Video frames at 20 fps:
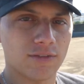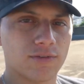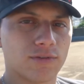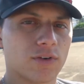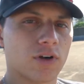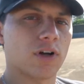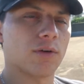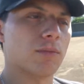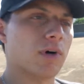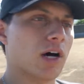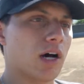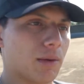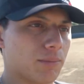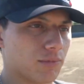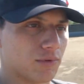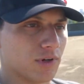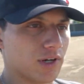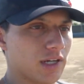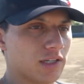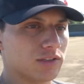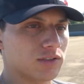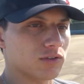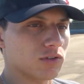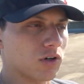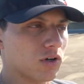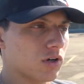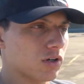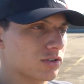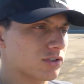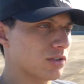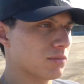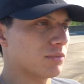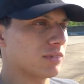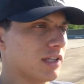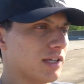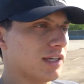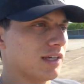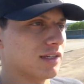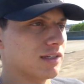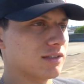from upgrades, there are some
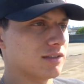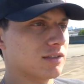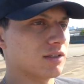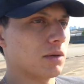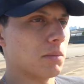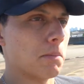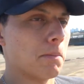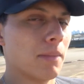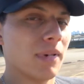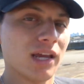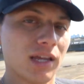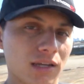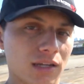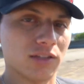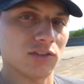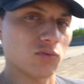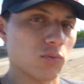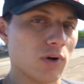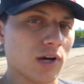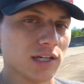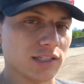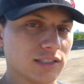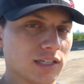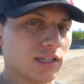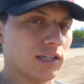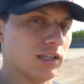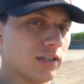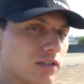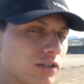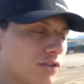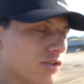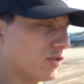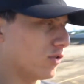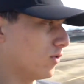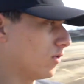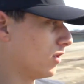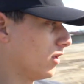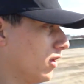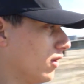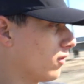things maintenance-wise I need to
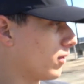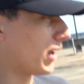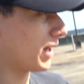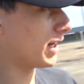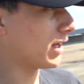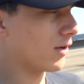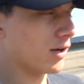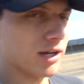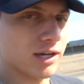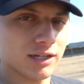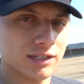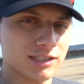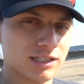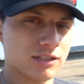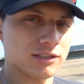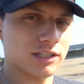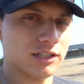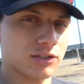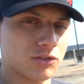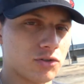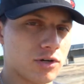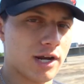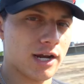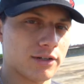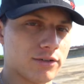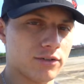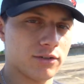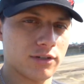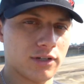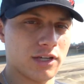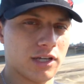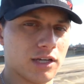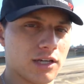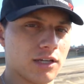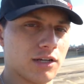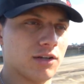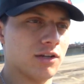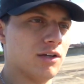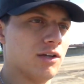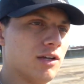do. Right now it kind of sounds like a tractor,
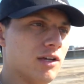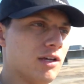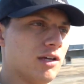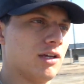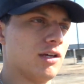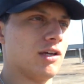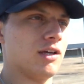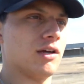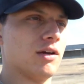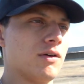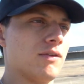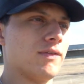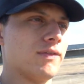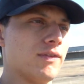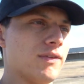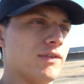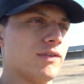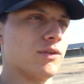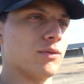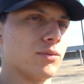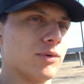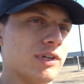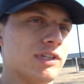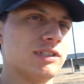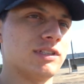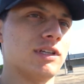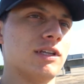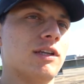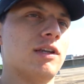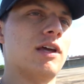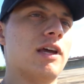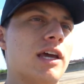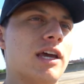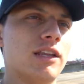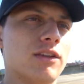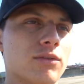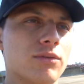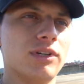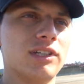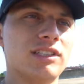and the reason
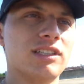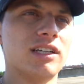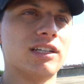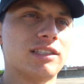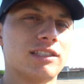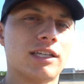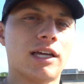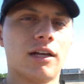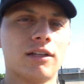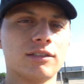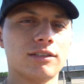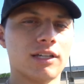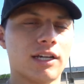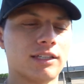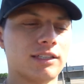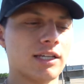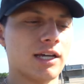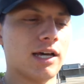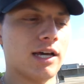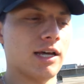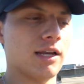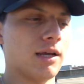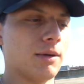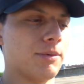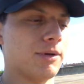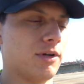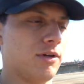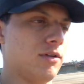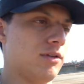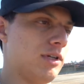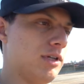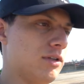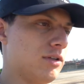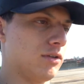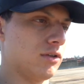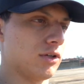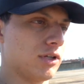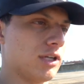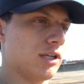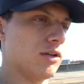it sounds like that, apparently,
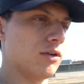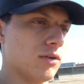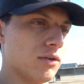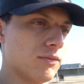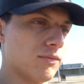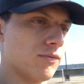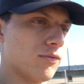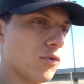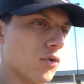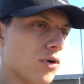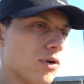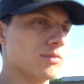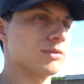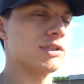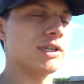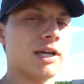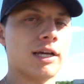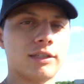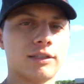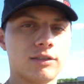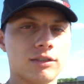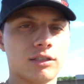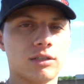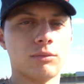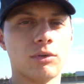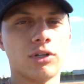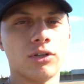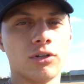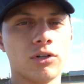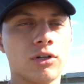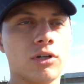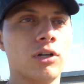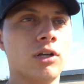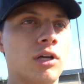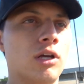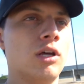looking on forums and asking some other